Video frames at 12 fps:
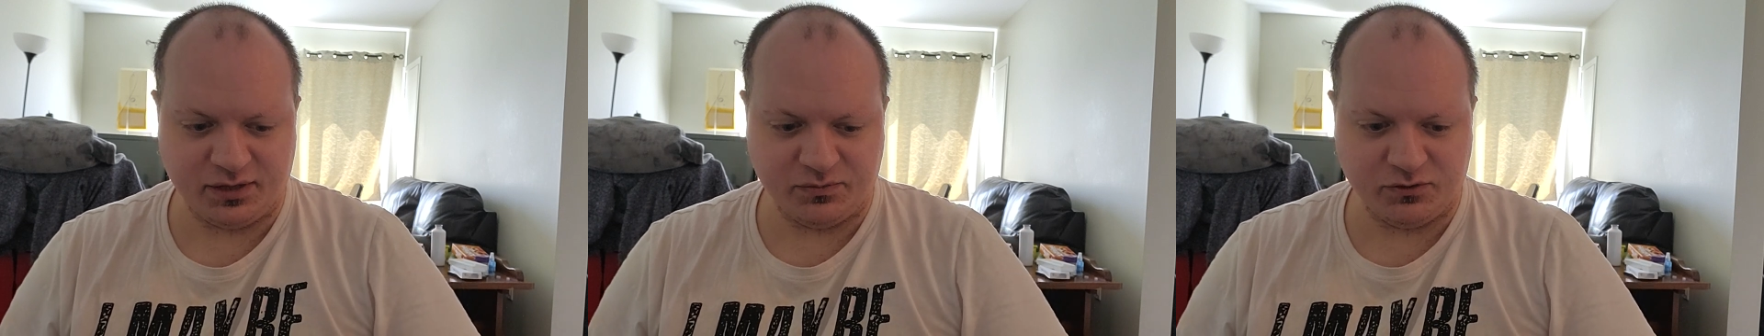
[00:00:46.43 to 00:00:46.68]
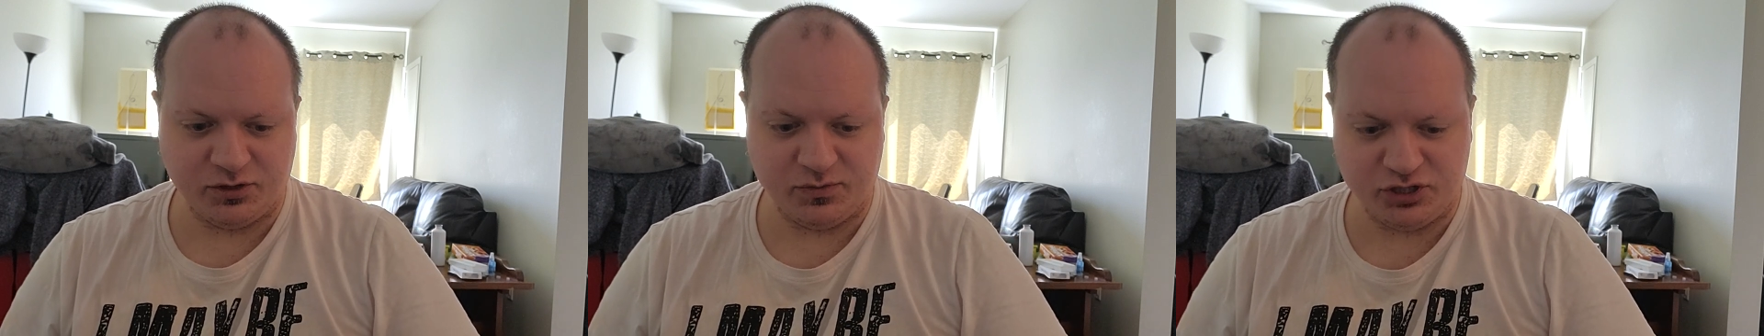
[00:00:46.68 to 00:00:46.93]

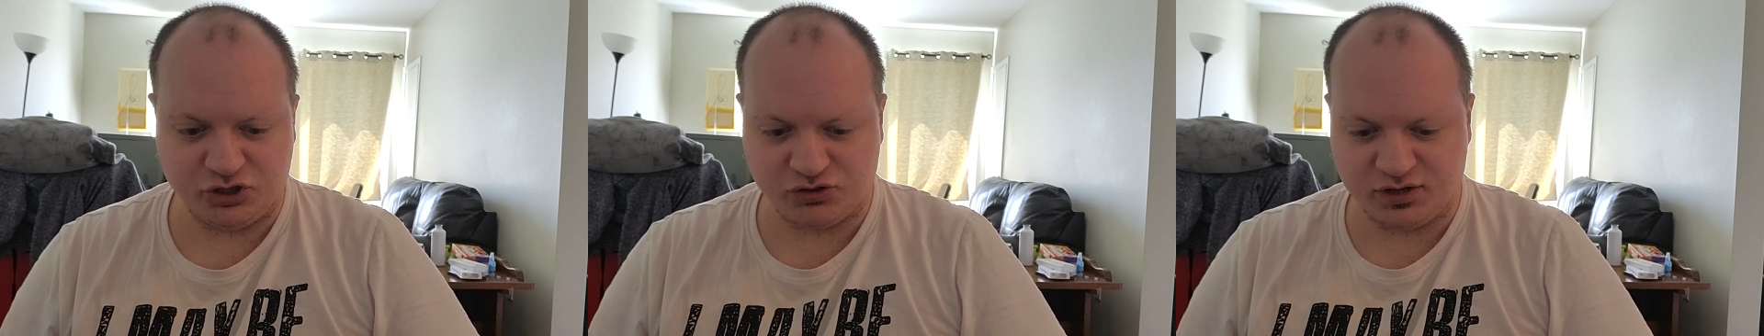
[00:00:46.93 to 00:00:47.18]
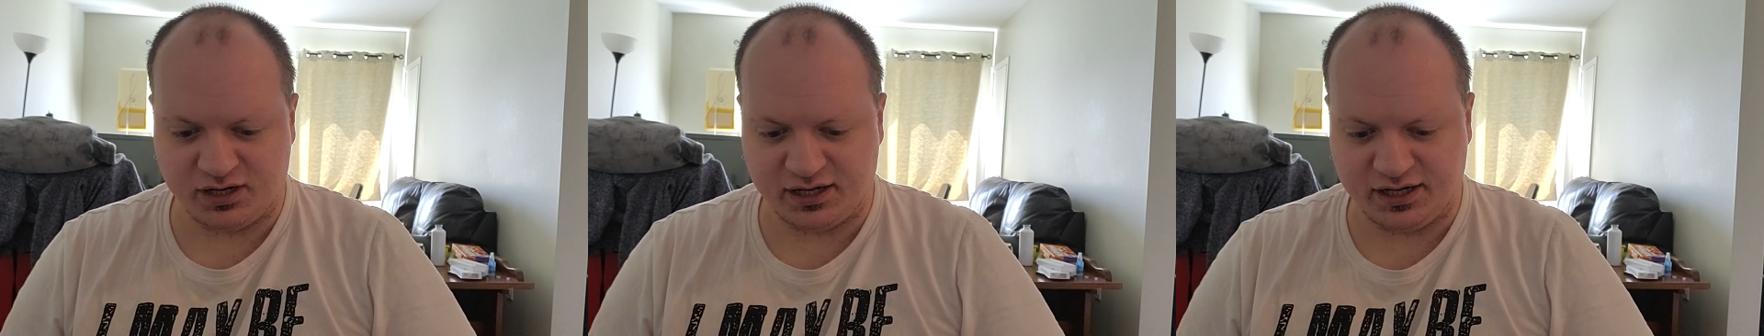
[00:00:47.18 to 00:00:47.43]
I'm going to be
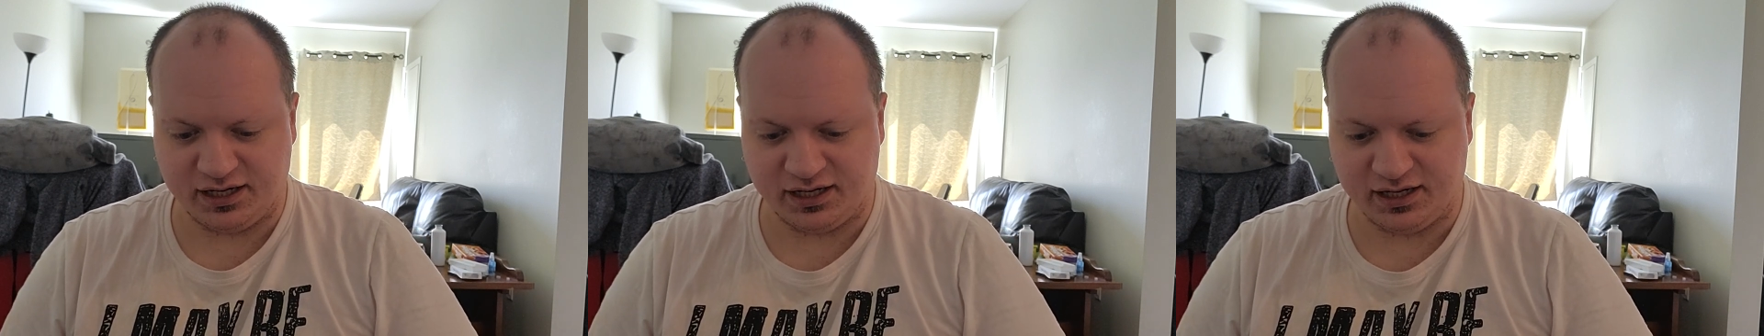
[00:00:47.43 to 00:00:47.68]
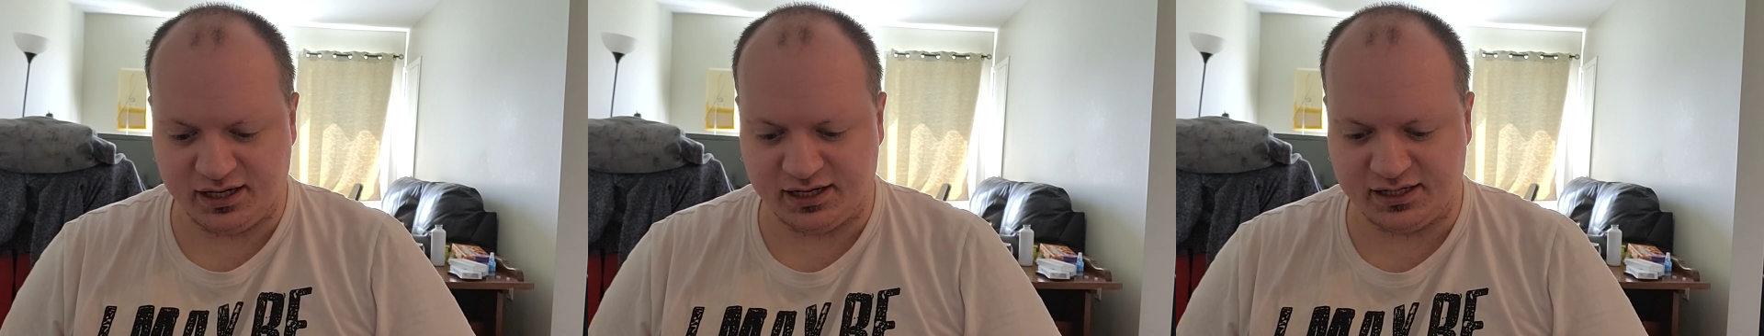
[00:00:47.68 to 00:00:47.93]
trying
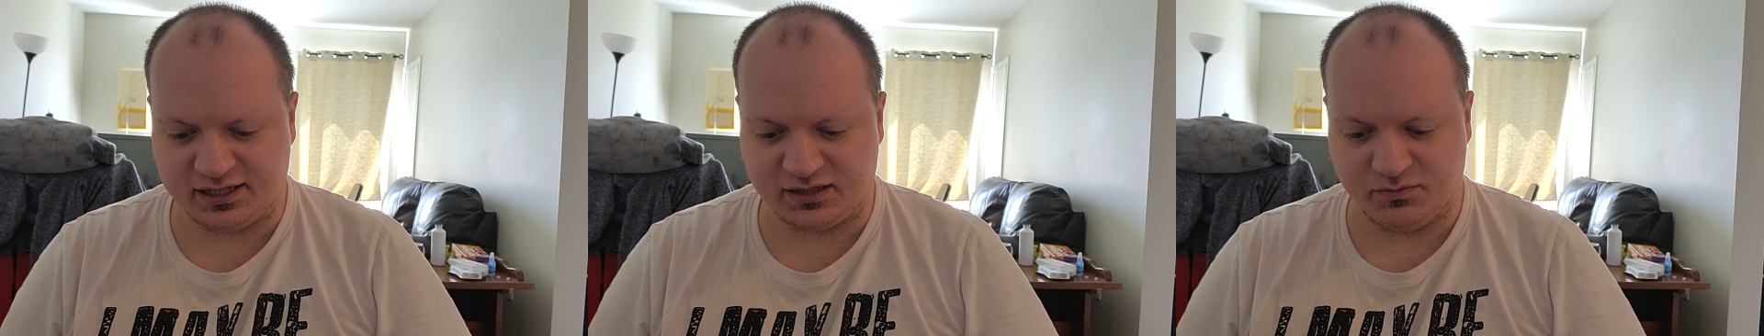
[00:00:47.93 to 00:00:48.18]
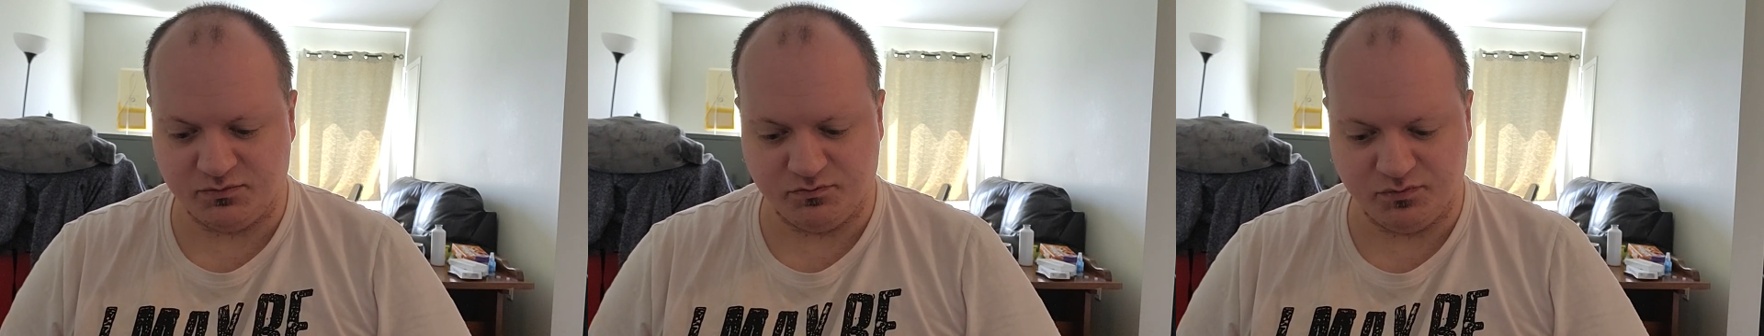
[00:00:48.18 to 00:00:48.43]
in
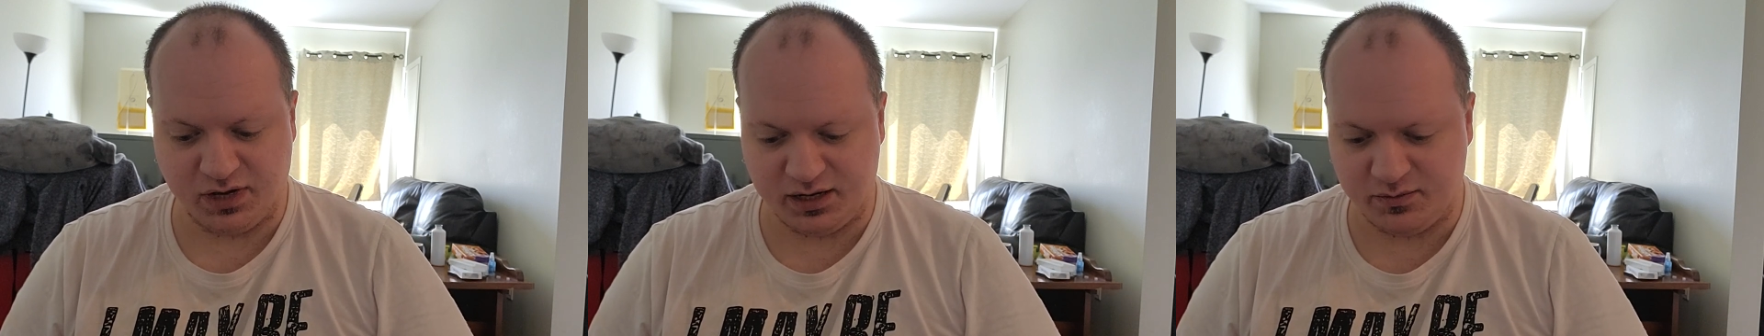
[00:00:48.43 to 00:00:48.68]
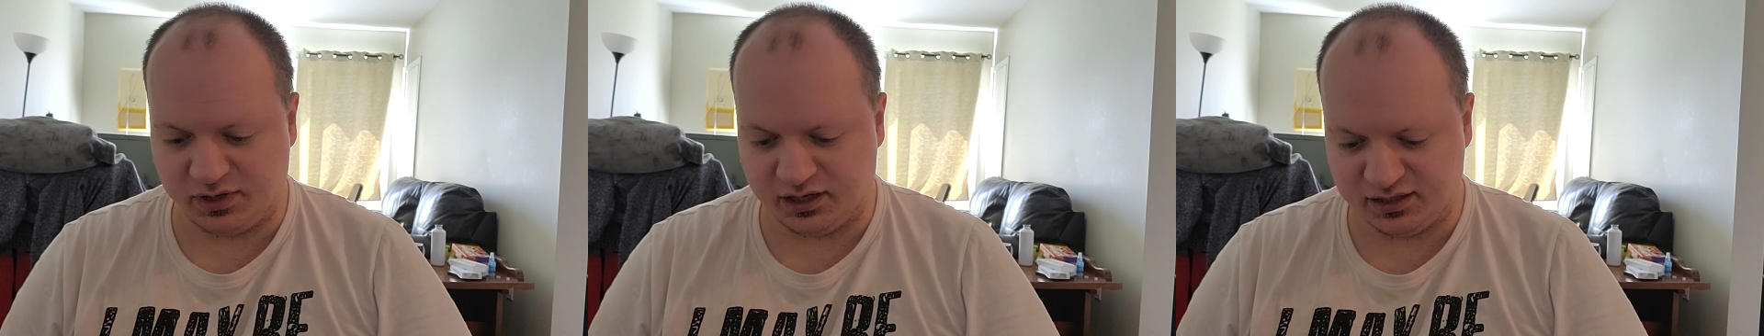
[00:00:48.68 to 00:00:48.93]
as many
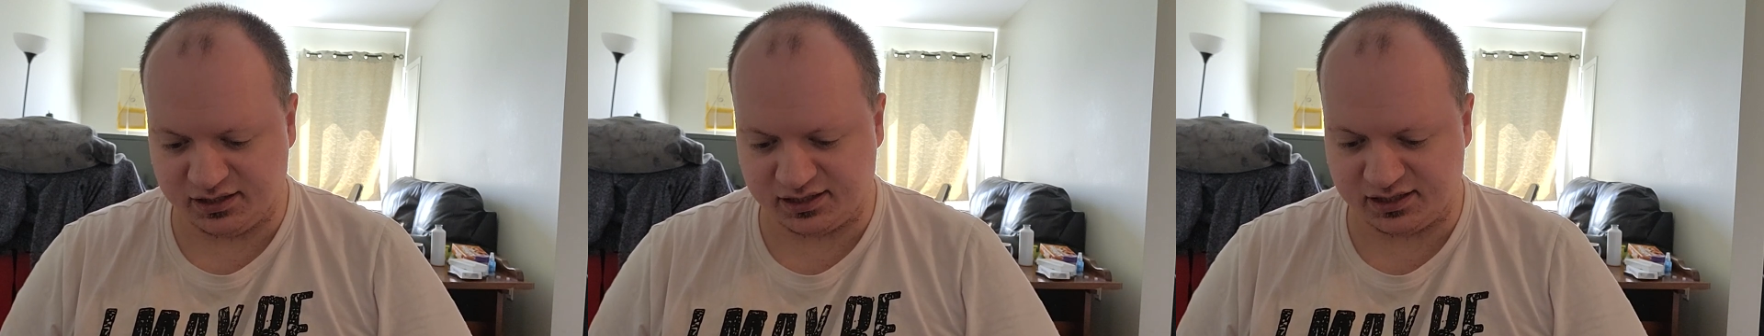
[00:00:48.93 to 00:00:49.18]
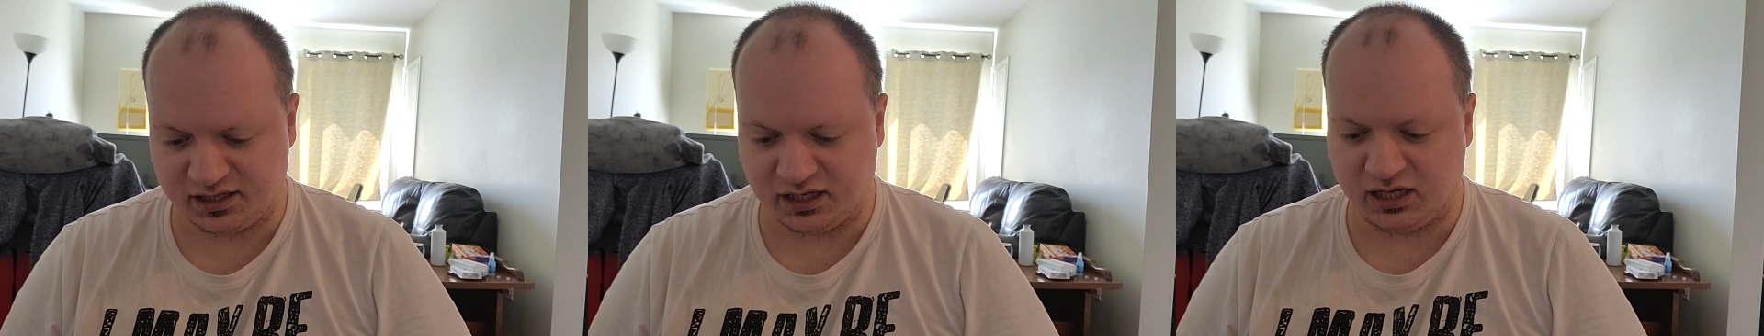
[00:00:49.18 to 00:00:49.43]

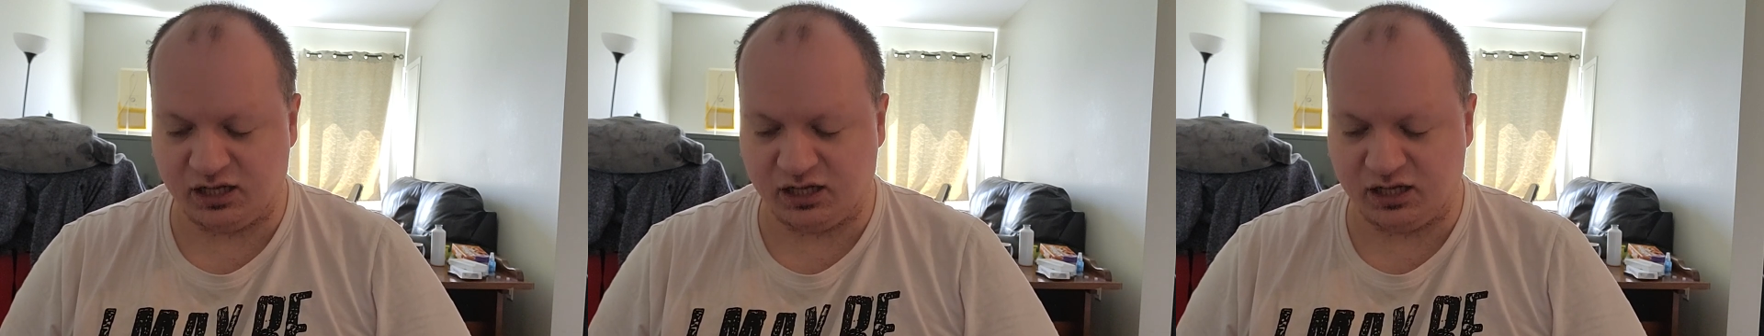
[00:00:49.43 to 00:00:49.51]
months.